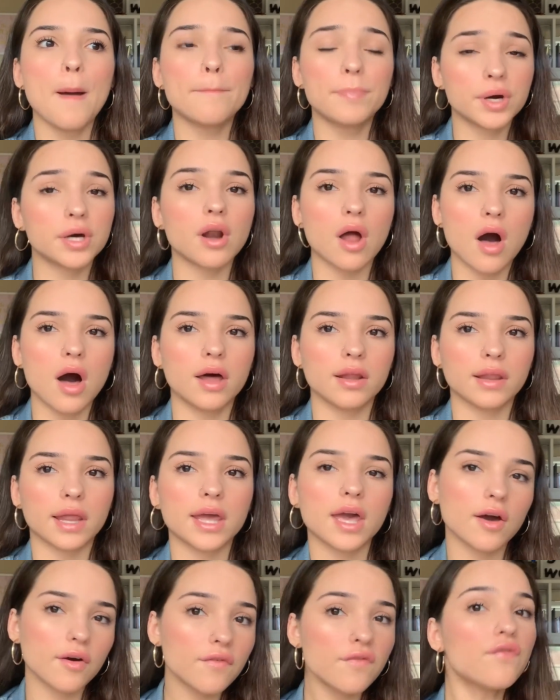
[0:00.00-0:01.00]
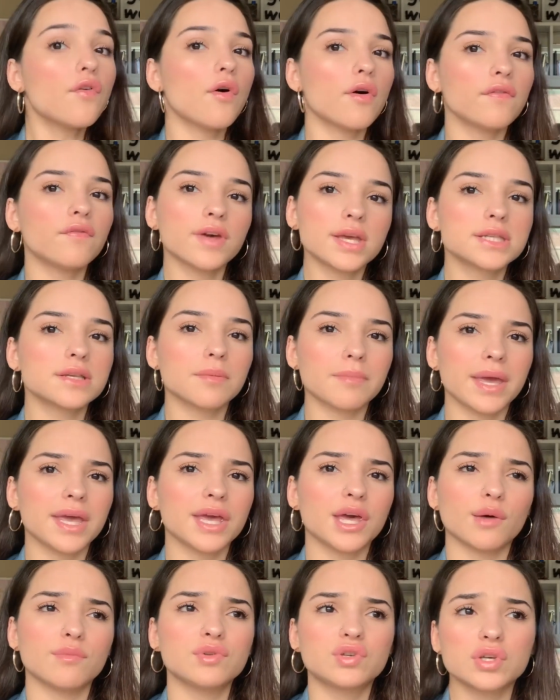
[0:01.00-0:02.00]
put on like a full face of
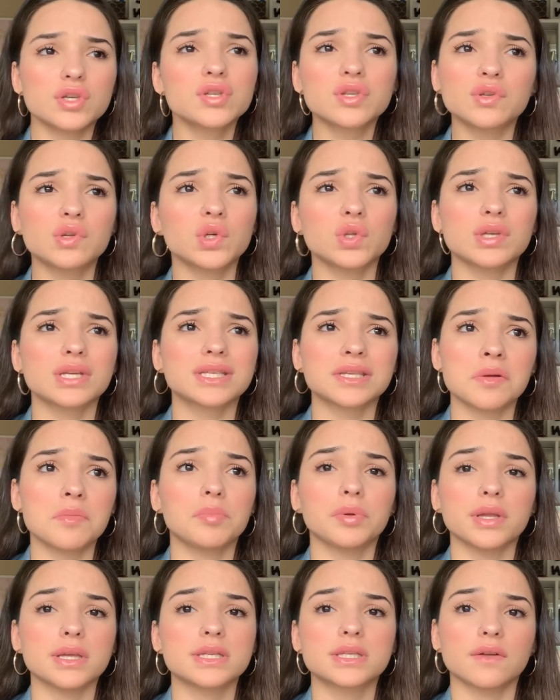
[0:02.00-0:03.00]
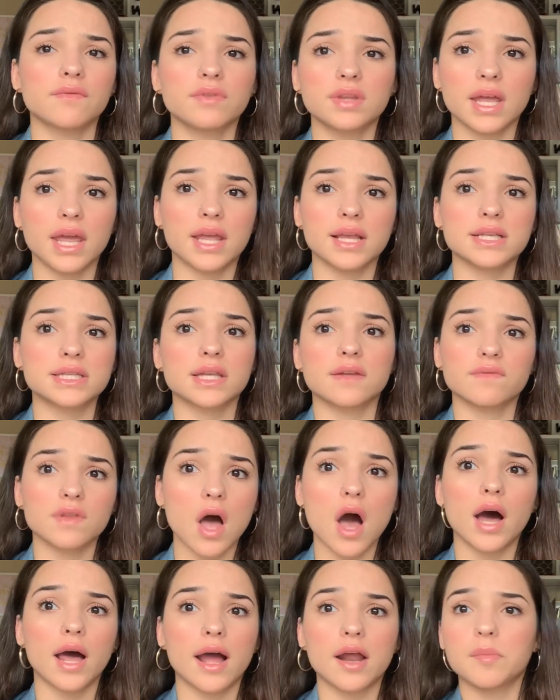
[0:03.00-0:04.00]
makeup just to do the simplest of things. And
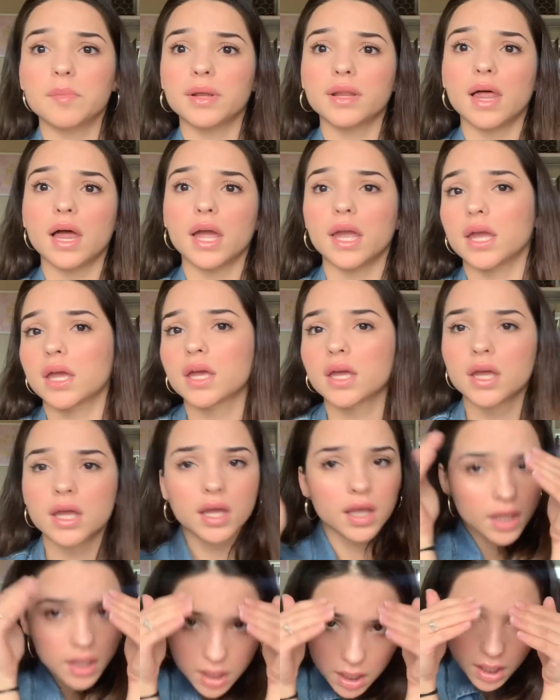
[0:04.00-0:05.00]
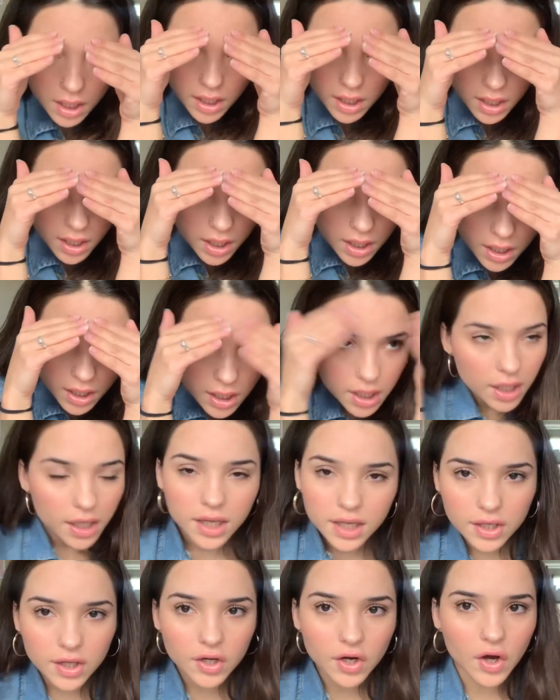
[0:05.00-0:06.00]
not, I'd be like,
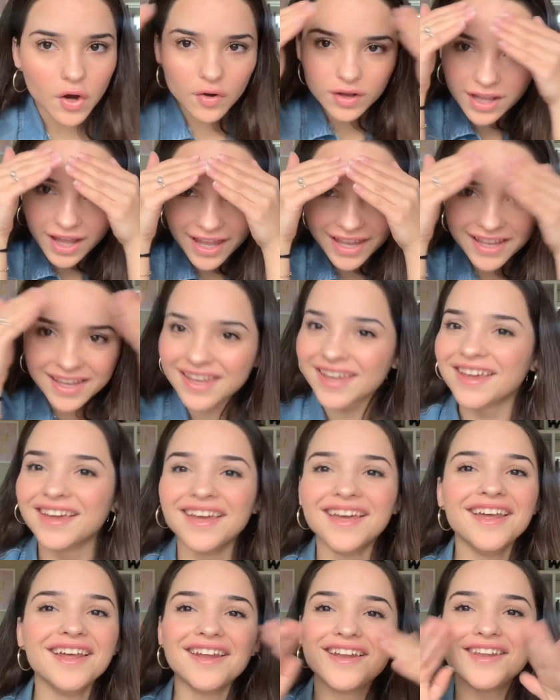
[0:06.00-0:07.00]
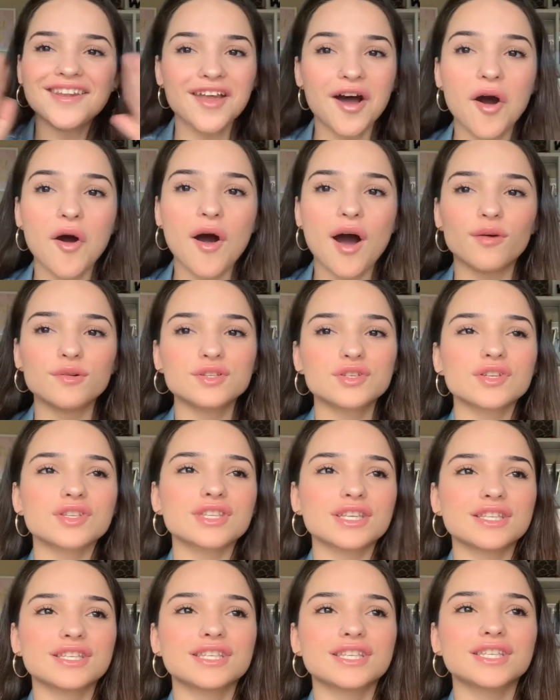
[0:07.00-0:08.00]
you know, like no, I was just
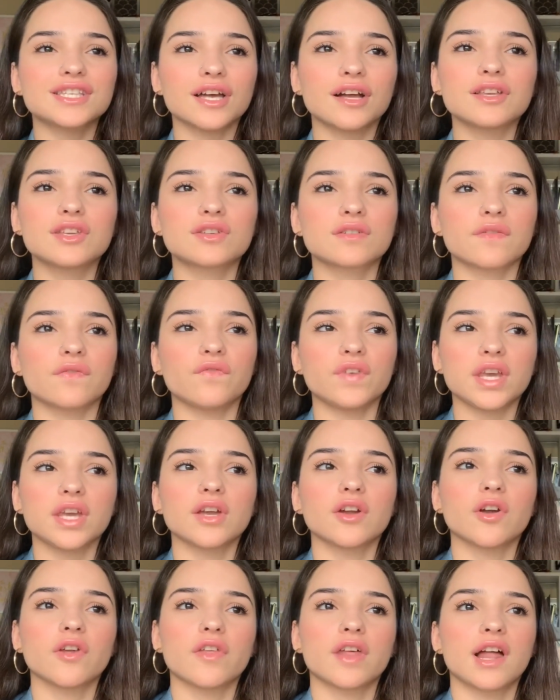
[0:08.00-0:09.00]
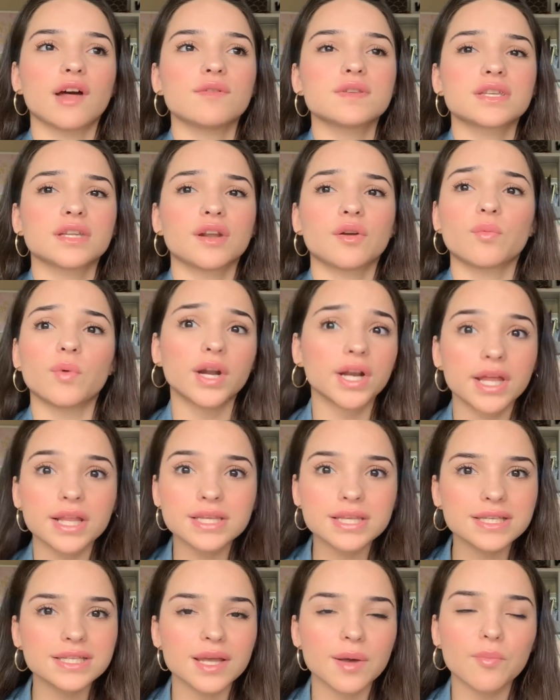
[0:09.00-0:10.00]
in such fear that I was gonna run
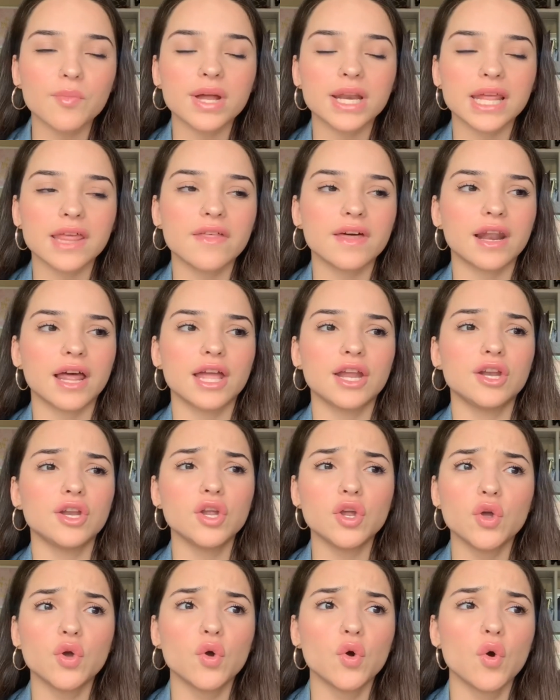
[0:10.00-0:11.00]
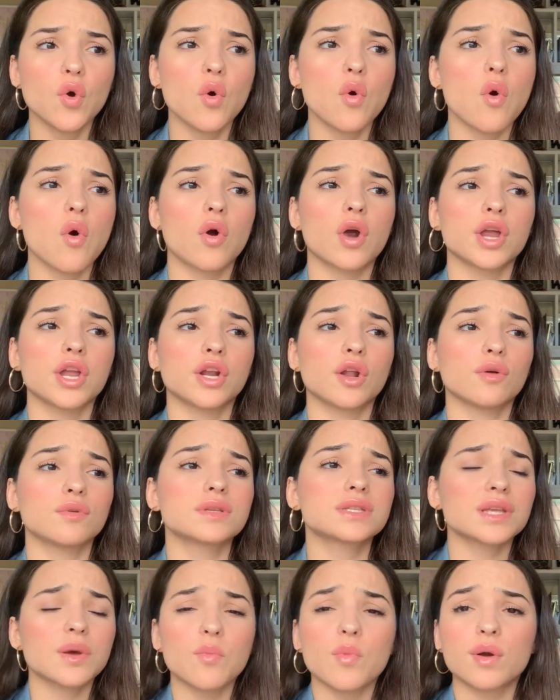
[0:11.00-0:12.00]
into somebody that I knew, or, you know,
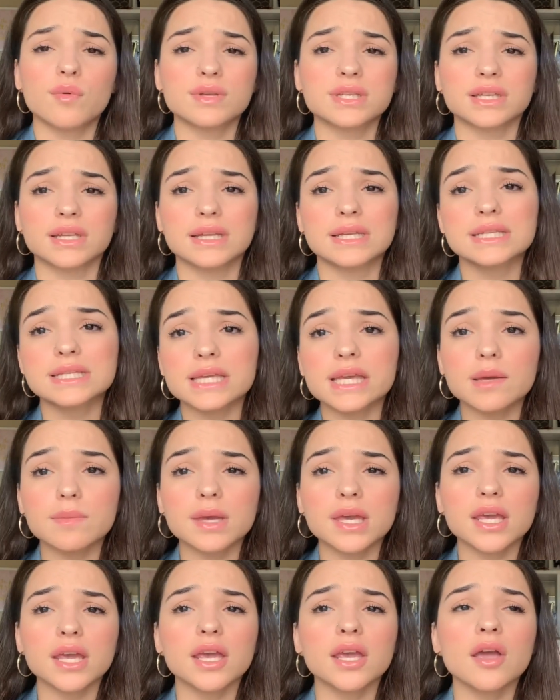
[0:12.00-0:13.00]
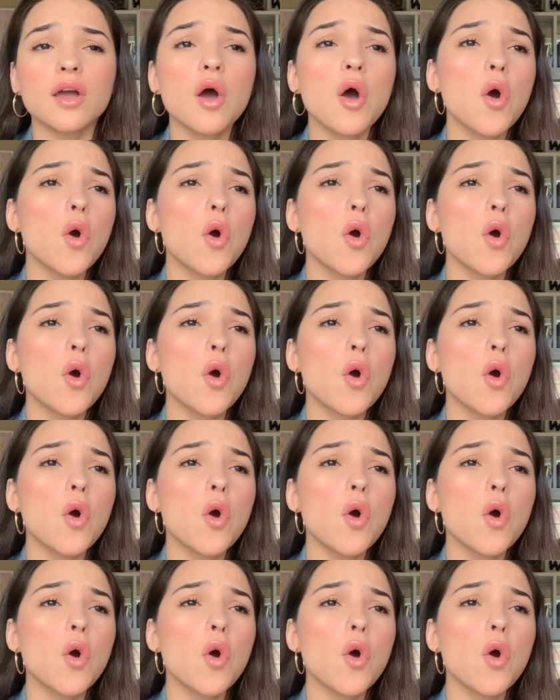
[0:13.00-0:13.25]
someone was gonna see me,